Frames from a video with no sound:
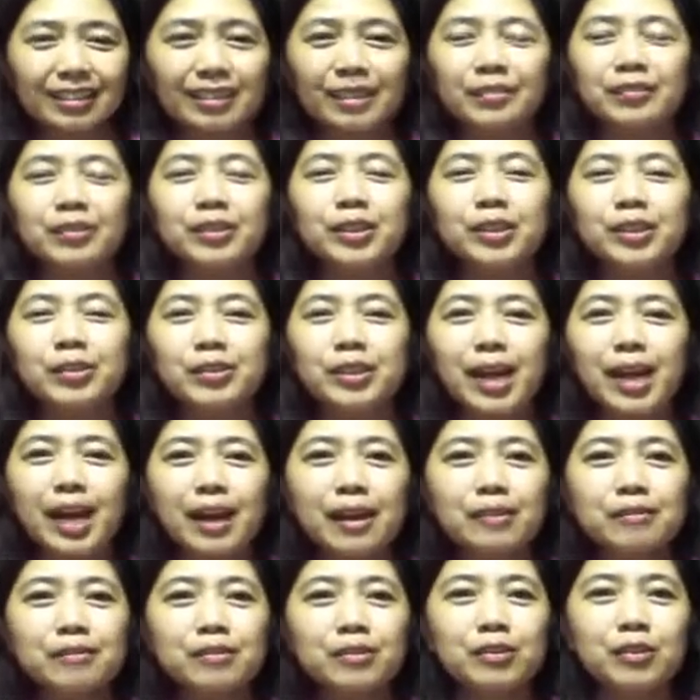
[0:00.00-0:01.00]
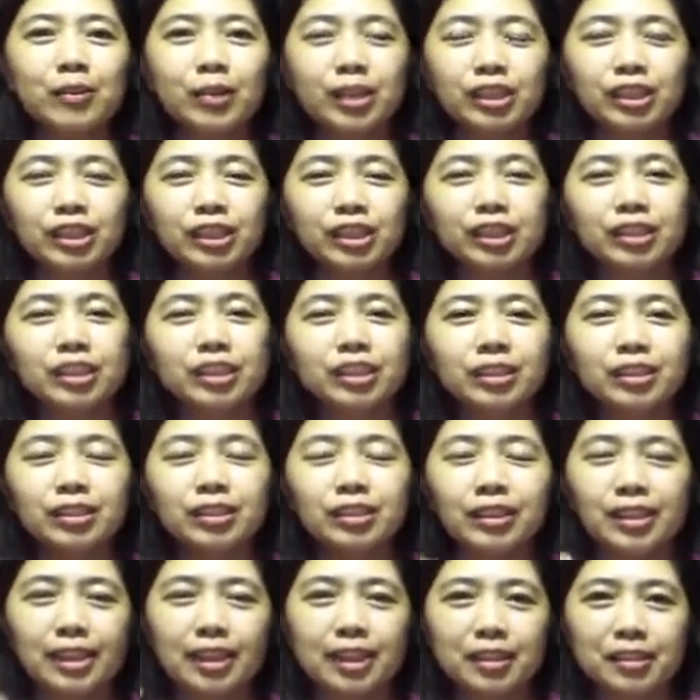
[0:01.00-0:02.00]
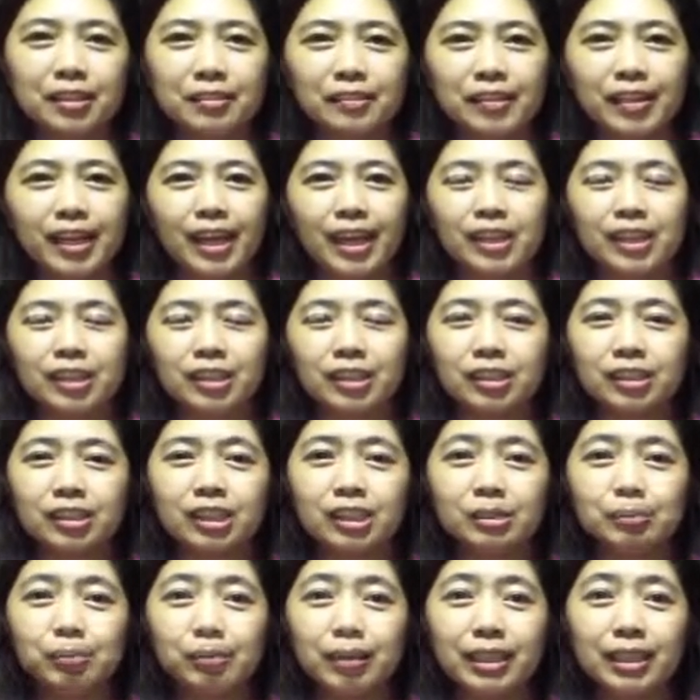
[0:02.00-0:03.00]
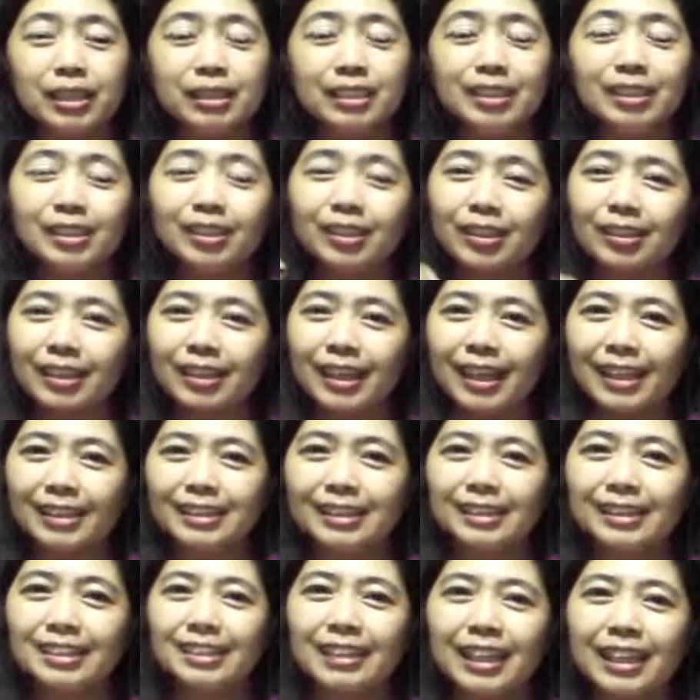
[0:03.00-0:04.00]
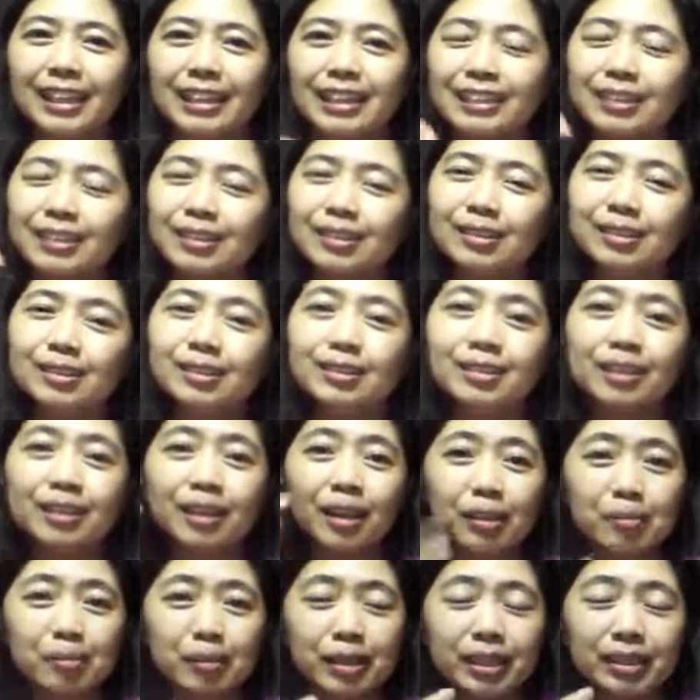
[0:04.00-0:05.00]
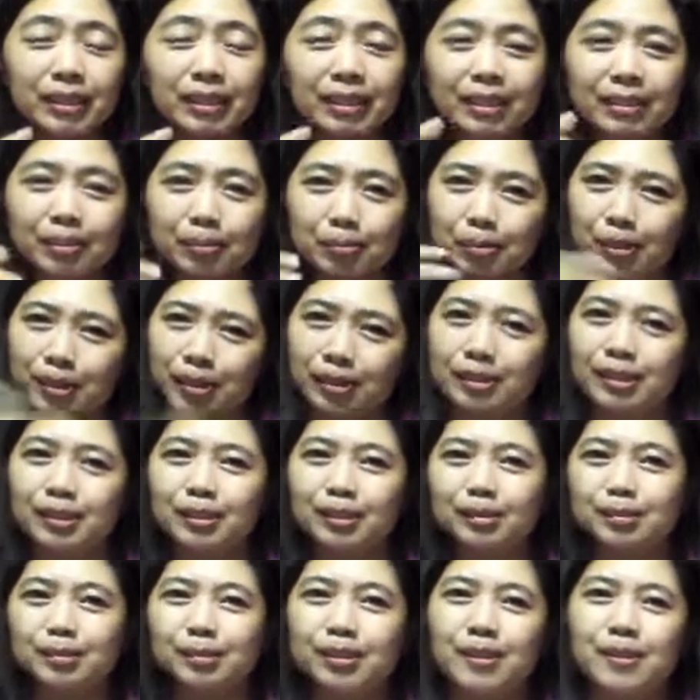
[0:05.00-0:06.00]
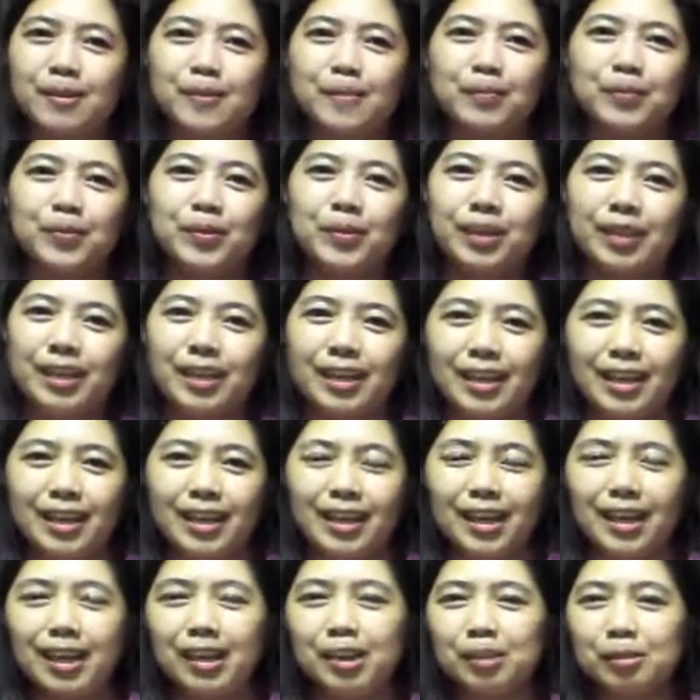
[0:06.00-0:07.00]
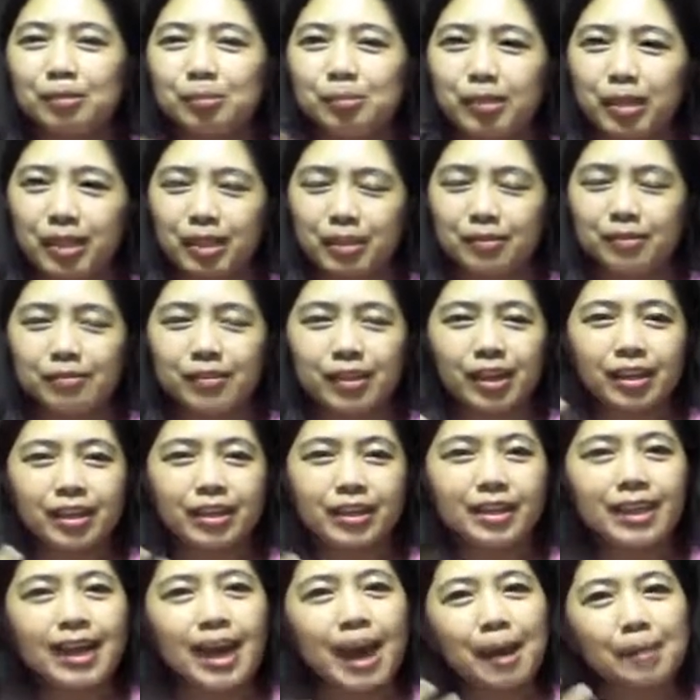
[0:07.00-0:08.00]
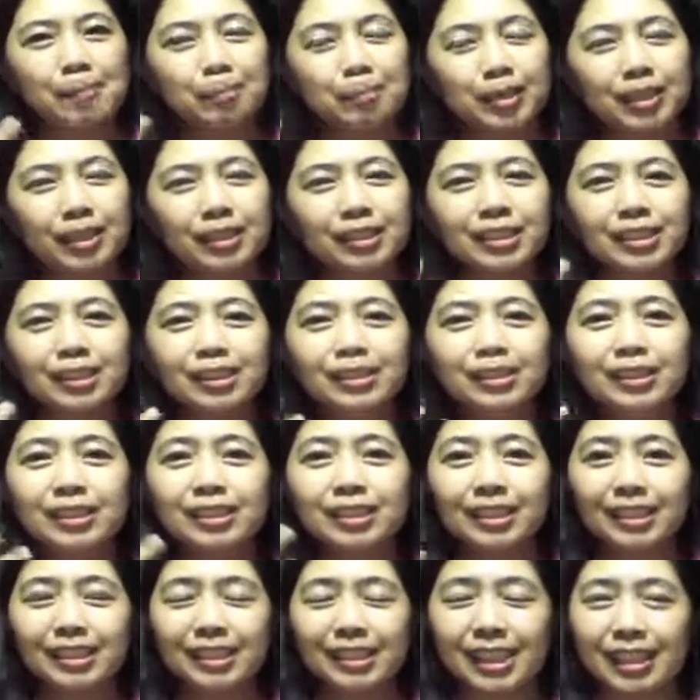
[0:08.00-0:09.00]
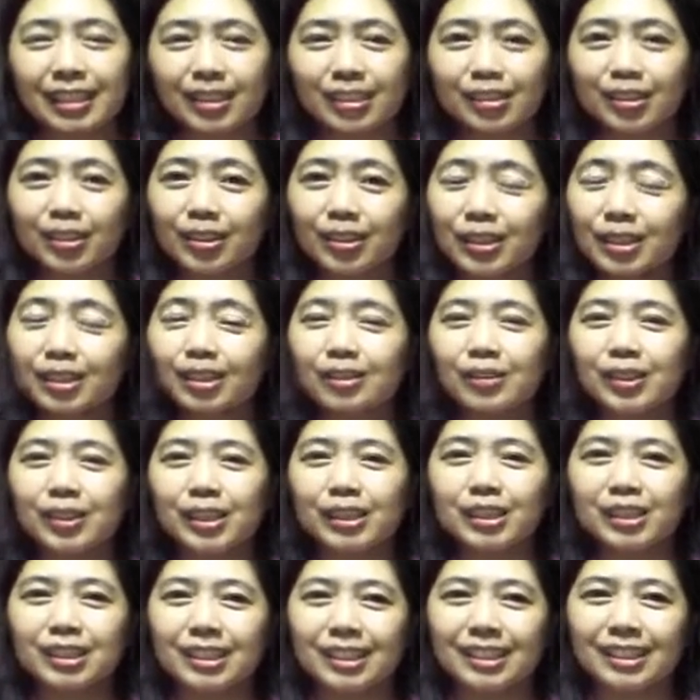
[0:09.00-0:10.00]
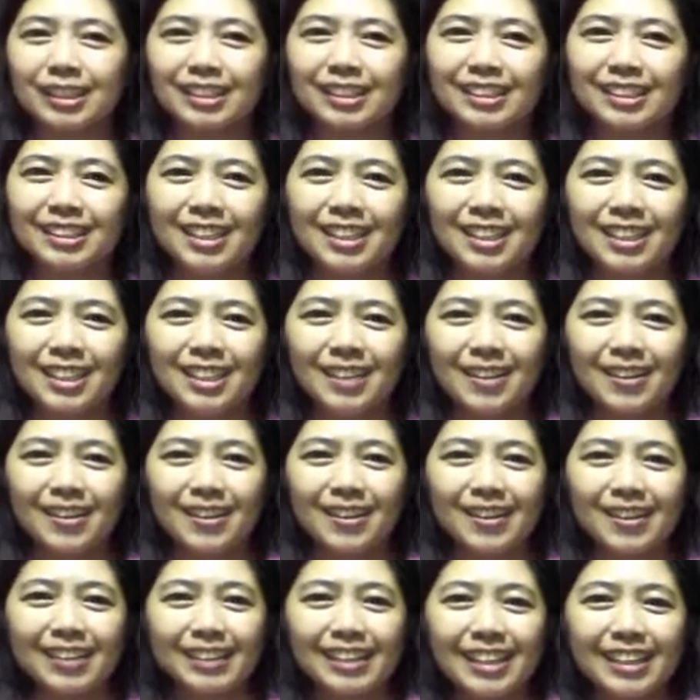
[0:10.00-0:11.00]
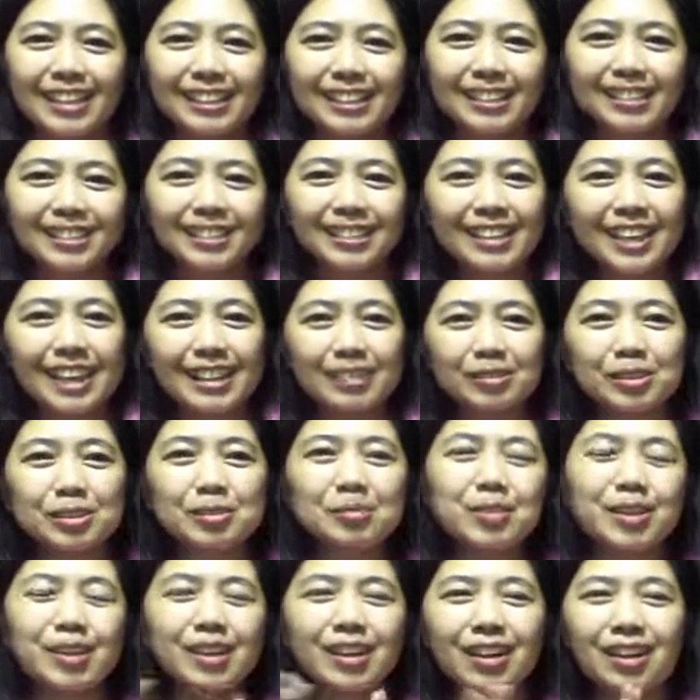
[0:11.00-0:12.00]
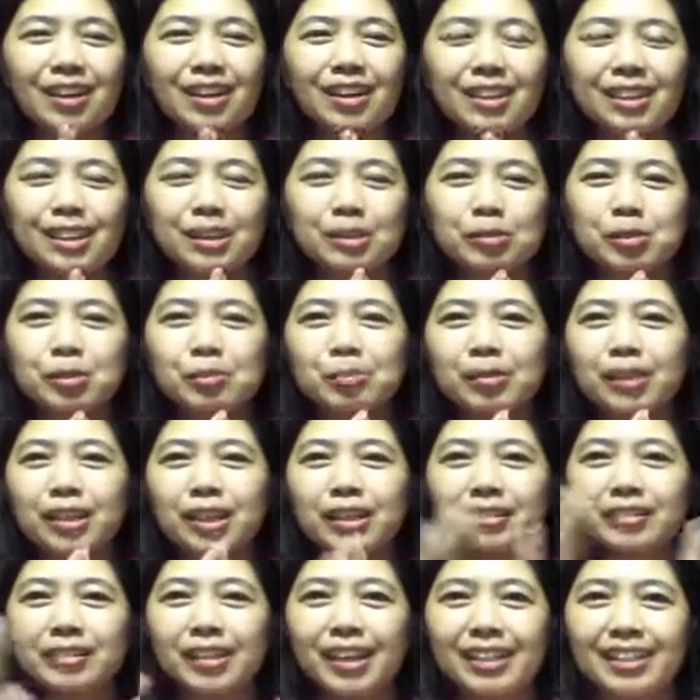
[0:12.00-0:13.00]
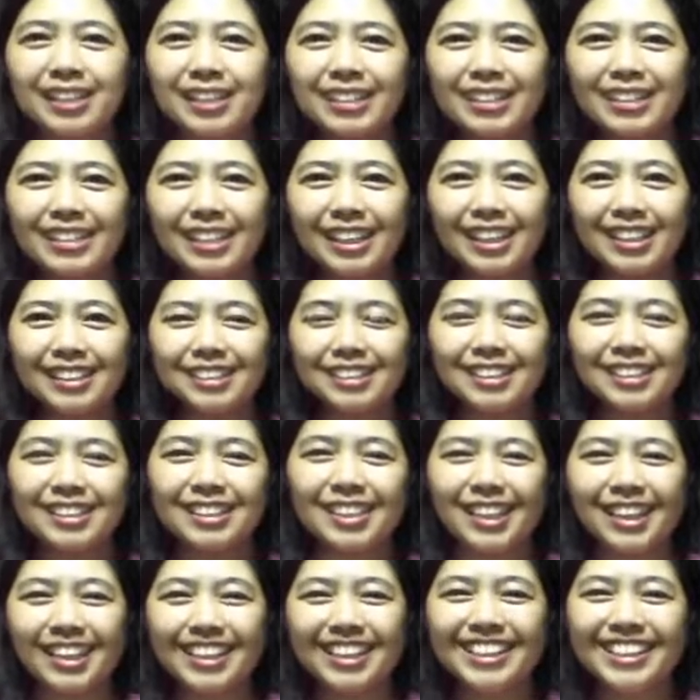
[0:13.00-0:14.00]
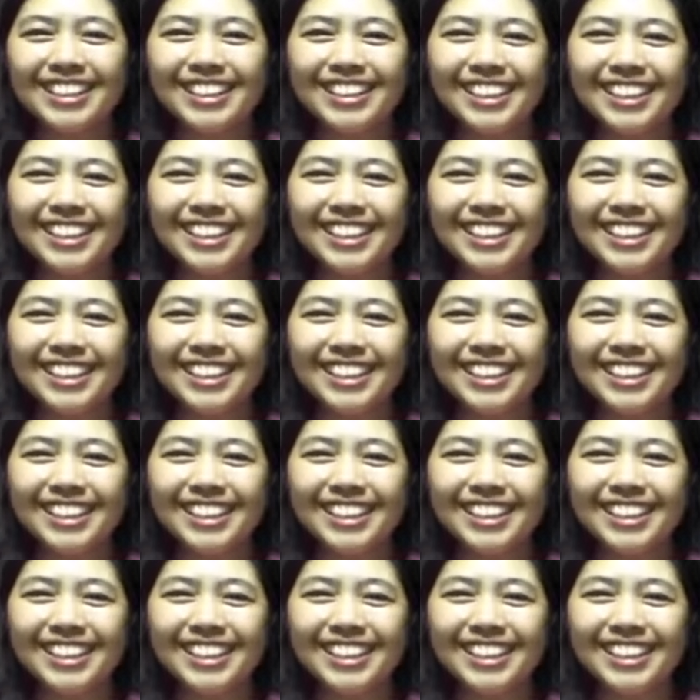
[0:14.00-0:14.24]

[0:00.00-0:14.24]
If you do have questions or clarifications, please don't hesitate to comment in the box. Okay, I'll be very happy to entertain your questions. Okay, so that would be all. It will be a rainy day today.